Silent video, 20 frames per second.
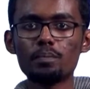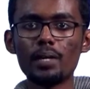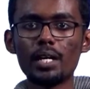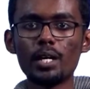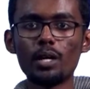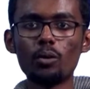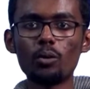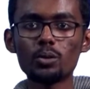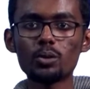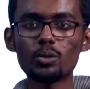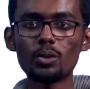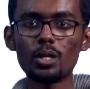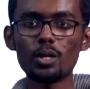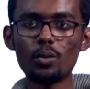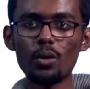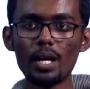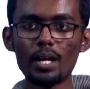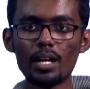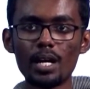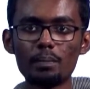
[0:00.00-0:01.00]
may also
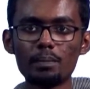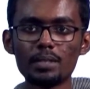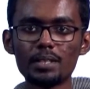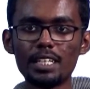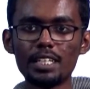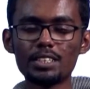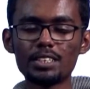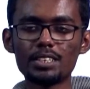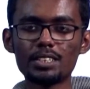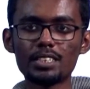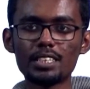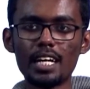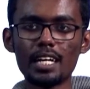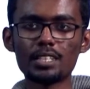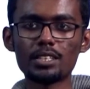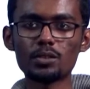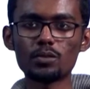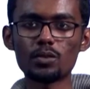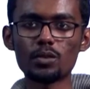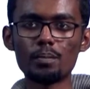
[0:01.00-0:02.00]
inquire application
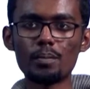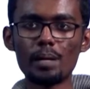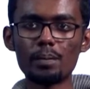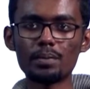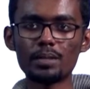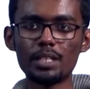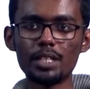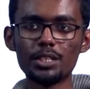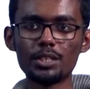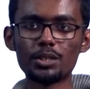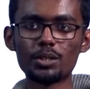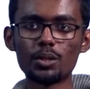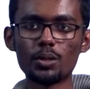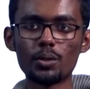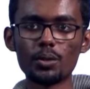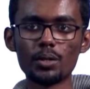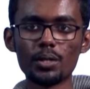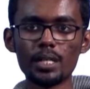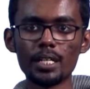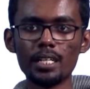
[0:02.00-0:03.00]
status from application
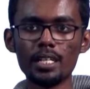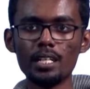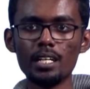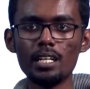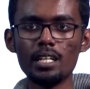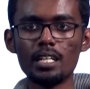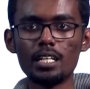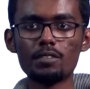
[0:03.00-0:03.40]
query.